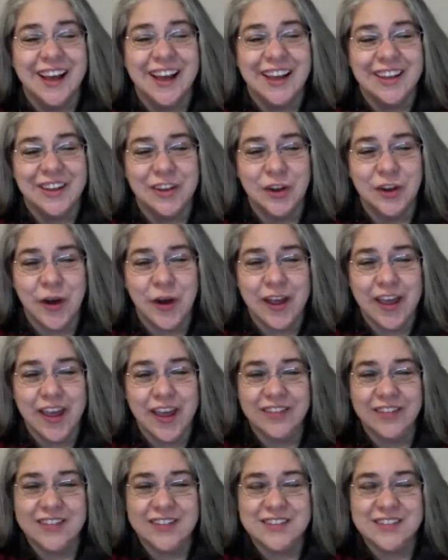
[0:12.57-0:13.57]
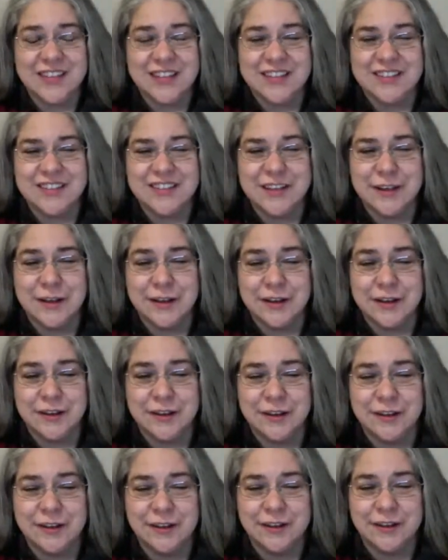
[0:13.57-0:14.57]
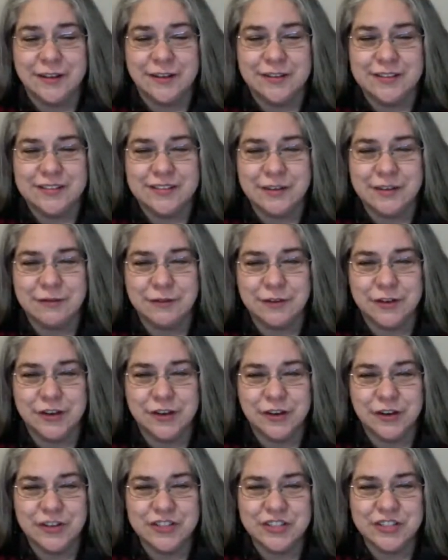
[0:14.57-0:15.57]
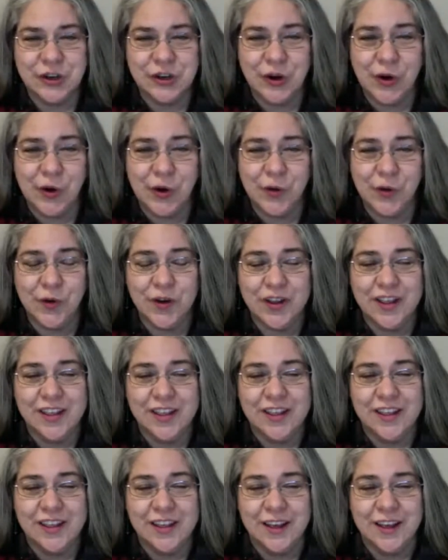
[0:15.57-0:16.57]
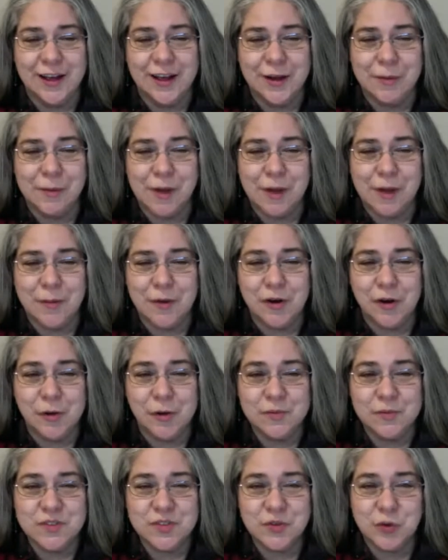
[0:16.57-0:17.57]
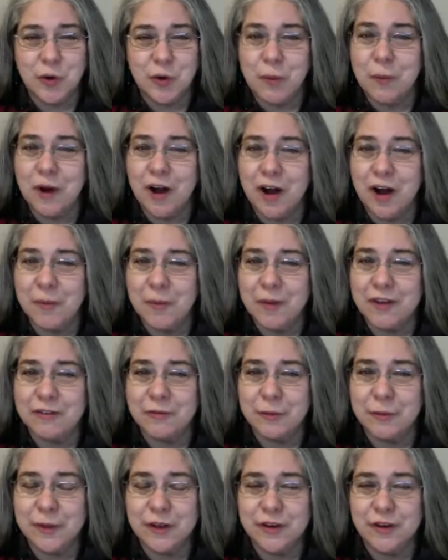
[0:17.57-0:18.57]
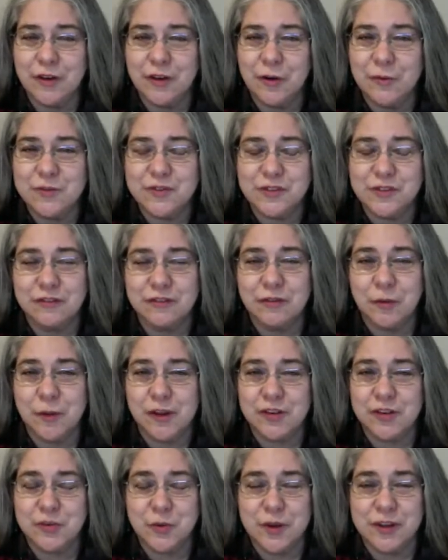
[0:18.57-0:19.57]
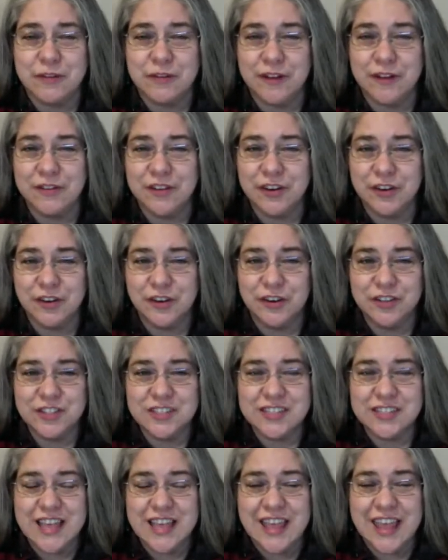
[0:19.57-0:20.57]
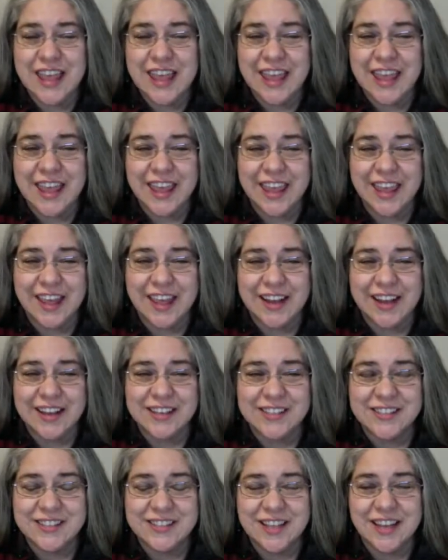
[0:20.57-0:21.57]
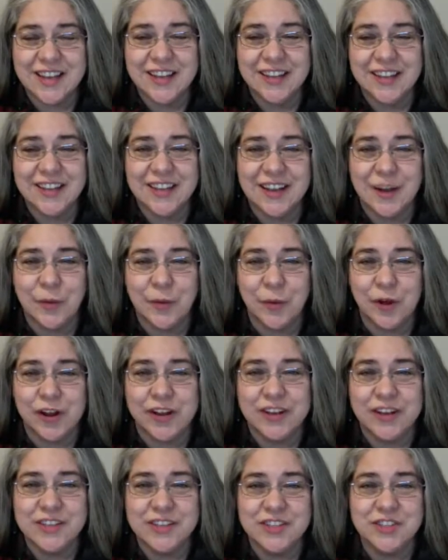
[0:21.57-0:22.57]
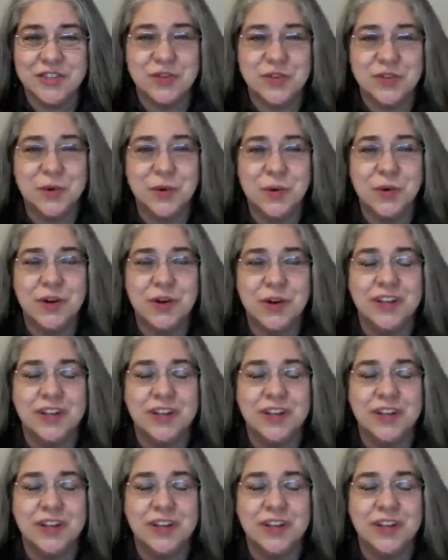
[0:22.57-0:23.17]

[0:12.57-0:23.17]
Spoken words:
You know, I had this idea several years ago. I'm a homeschool mom. I've been homeschooling for about 25 years, and I decided that I wanted to